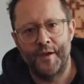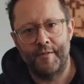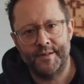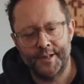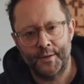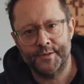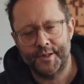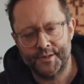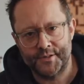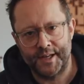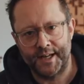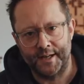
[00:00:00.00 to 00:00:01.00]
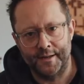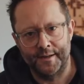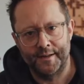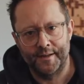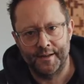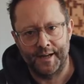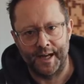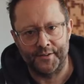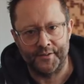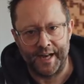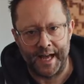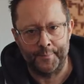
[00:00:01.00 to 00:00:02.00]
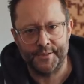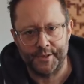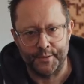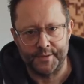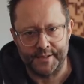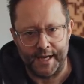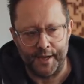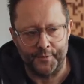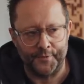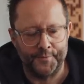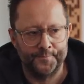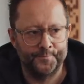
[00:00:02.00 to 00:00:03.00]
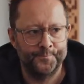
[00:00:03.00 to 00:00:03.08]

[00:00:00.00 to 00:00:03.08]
There is no such thing as an absolute sound.